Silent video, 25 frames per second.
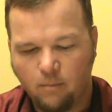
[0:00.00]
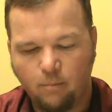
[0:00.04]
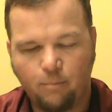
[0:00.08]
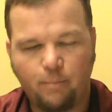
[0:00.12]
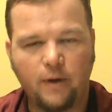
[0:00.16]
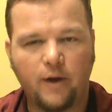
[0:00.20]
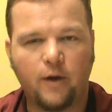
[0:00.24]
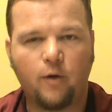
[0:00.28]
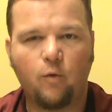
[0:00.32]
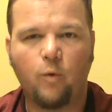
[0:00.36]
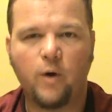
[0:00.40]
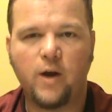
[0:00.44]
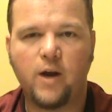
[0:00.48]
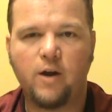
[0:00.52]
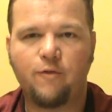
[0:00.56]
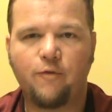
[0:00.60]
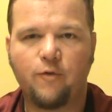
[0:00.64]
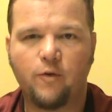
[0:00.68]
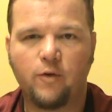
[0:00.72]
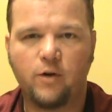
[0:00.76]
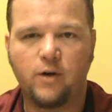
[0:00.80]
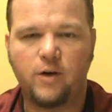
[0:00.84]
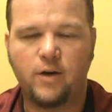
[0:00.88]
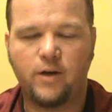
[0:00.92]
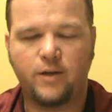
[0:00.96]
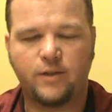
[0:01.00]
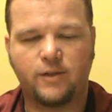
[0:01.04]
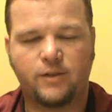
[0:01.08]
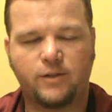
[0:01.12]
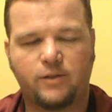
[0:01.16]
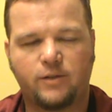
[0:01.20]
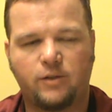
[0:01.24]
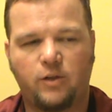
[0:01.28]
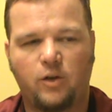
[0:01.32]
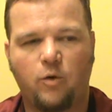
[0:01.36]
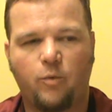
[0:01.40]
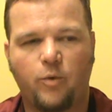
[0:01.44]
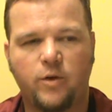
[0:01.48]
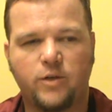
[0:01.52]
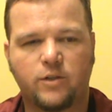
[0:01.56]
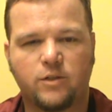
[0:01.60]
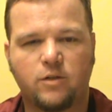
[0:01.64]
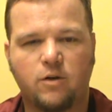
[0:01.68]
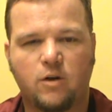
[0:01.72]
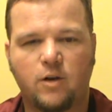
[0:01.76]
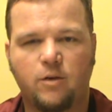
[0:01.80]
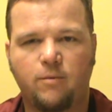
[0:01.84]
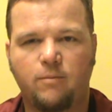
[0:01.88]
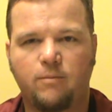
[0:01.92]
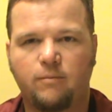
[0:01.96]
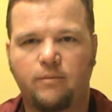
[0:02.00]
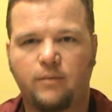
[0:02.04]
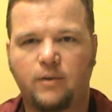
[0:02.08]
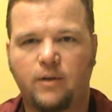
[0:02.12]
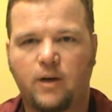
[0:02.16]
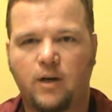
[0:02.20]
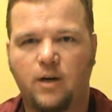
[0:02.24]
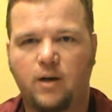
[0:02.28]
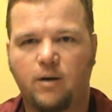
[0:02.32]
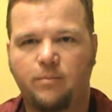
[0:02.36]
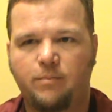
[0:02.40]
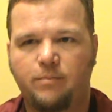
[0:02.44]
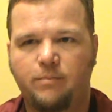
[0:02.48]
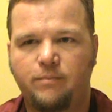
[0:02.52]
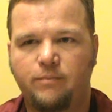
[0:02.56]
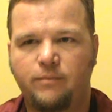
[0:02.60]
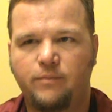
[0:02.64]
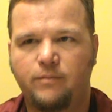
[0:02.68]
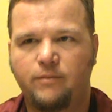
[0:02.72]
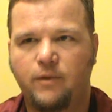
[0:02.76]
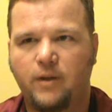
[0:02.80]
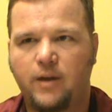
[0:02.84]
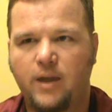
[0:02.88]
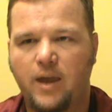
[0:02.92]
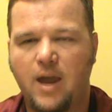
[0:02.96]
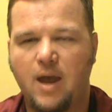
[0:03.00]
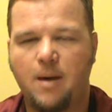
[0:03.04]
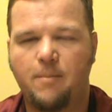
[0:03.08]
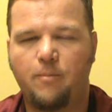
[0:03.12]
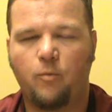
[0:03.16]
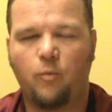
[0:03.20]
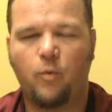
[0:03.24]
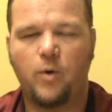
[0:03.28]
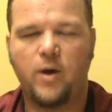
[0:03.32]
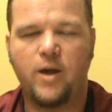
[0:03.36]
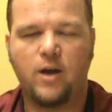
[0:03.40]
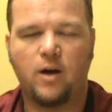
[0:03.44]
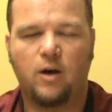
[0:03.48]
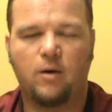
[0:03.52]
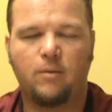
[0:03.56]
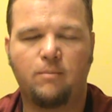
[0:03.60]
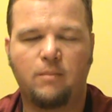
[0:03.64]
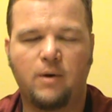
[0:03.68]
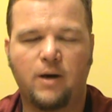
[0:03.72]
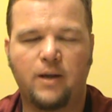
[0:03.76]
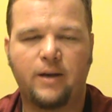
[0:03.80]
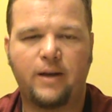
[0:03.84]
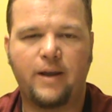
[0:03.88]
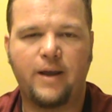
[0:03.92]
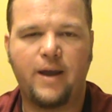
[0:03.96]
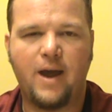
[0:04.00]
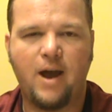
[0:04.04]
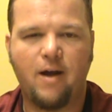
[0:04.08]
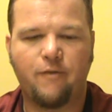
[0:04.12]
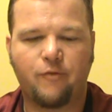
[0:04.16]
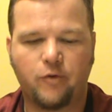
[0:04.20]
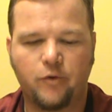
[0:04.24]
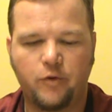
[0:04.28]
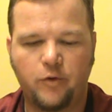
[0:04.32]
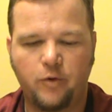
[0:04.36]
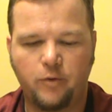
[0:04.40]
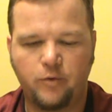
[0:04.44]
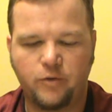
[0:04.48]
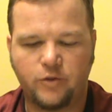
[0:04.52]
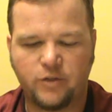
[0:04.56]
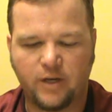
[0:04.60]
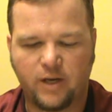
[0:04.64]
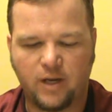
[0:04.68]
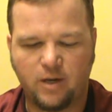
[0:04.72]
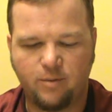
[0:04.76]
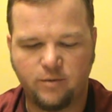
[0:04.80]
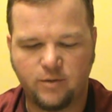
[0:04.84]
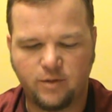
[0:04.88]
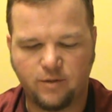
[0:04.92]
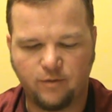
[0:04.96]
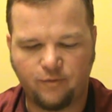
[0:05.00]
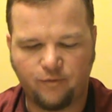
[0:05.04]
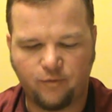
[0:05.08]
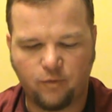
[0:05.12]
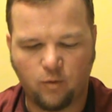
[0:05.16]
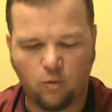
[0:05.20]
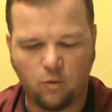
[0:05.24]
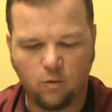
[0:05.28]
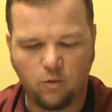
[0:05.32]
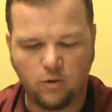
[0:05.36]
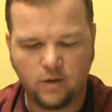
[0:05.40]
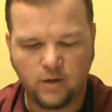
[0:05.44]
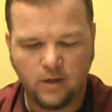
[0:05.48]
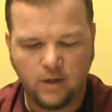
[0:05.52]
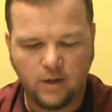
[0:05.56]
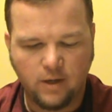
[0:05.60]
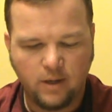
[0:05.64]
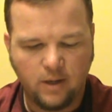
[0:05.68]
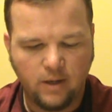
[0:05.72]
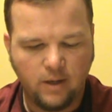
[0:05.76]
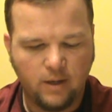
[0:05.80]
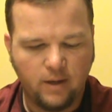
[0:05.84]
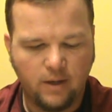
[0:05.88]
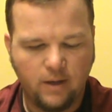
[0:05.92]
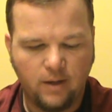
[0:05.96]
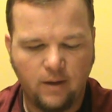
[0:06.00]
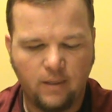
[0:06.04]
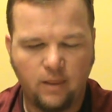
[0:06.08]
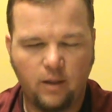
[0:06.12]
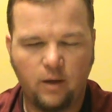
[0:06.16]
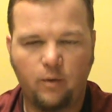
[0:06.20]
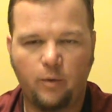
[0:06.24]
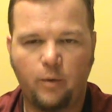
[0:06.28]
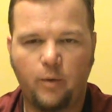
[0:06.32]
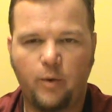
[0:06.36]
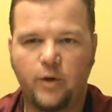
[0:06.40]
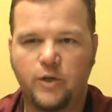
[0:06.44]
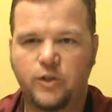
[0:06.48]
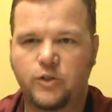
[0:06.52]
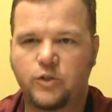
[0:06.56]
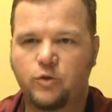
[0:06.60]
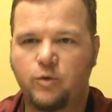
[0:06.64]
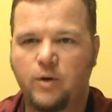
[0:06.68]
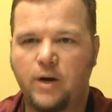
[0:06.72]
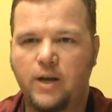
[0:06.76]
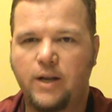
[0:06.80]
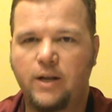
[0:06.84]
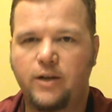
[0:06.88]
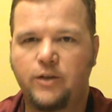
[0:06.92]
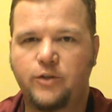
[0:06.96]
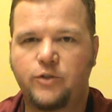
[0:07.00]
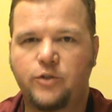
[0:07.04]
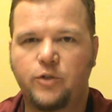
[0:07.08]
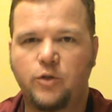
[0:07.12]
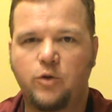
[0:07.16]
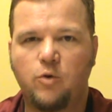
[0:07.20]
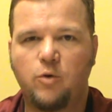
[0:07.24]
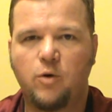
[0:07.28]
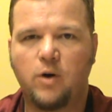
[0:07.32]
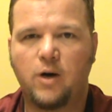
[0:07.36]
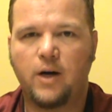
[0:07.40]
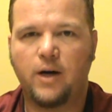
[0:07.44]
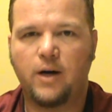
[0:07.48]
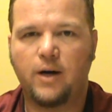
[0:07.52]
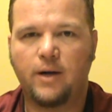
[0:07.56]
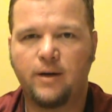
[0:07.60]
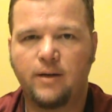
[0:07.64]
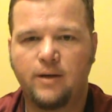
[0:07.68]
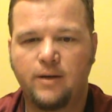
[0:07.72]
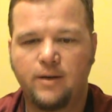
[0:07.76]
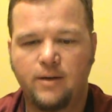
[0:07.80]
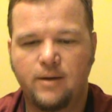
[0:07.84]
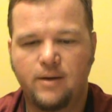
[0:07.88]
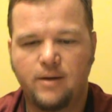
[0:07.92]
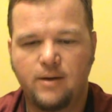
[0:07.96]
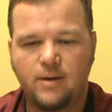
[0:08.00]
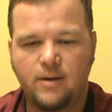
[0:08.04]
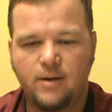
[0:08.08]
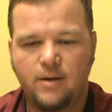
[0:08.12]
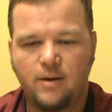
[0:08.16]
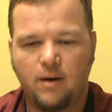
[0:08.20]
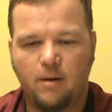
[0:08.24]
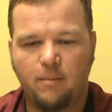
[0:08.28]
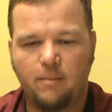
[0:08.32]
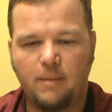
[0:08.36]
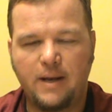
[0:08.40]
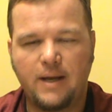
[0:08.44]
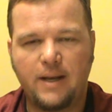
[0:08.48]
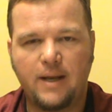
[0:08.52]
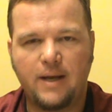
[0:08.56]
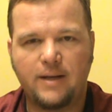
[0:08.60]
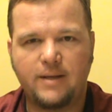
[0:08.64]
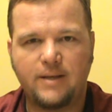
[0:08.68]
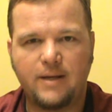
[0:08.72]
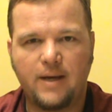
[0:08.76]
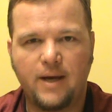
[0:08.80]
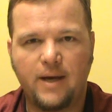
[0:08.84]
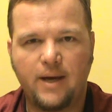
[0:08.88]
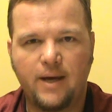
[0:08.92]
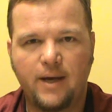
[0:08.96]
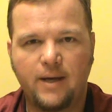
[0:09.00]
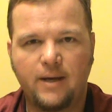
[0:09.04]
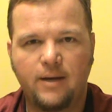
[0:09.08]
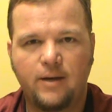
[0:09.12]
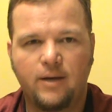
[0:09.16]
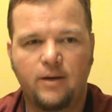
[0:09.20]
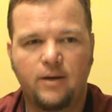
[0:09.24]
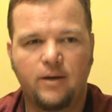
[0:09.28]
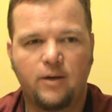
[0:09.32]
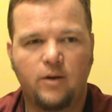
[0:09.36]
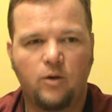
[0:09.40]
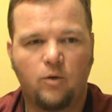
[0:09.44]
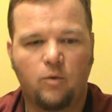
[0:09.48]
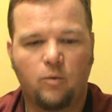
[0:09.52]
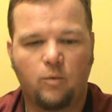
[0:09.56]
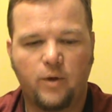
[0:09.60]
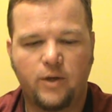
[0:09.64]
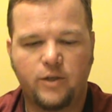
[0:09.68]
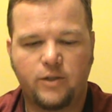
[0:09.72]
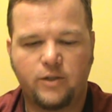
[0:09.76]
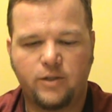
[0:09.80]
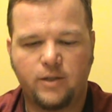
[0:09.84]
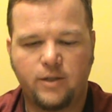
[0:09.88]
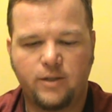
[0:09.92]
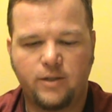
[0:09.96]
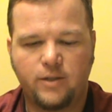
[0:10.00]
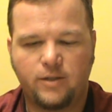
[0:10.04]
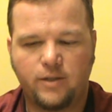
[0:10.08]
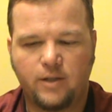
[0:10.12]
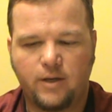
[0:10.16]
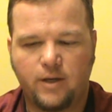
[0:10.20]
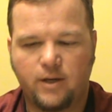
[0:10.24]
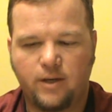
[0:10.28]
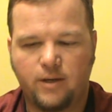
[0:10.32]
Big week for us. You know, we started camp week on Monday afternoon. Check-in was at 4. Then we went straight into media day, which is